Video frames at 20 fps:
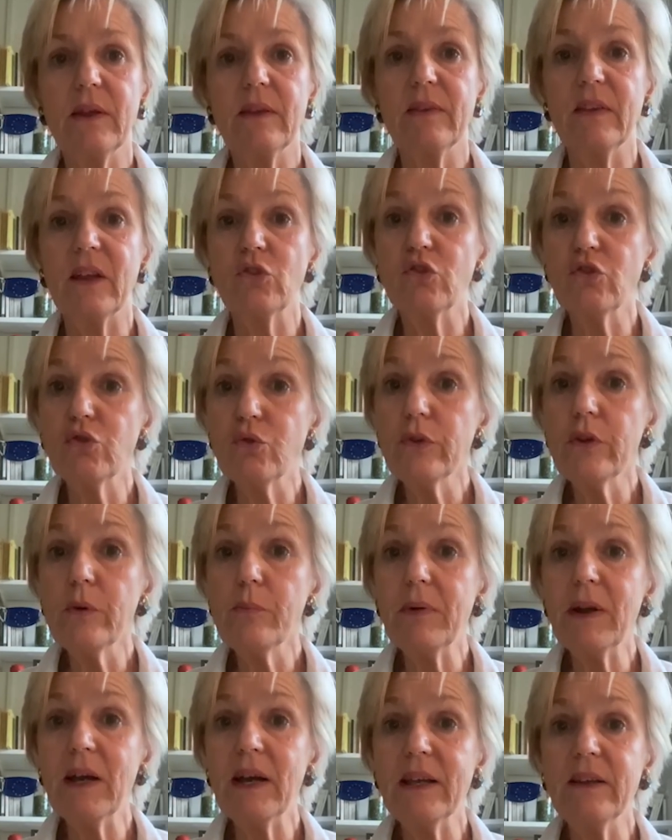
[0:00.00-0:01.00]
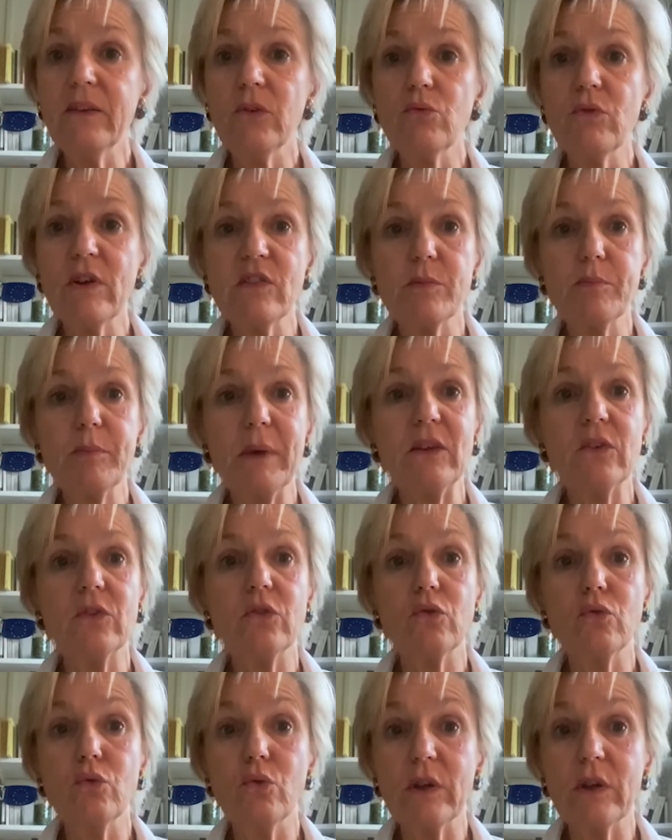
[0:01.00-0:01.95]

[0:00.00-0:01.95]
that should apply in respect to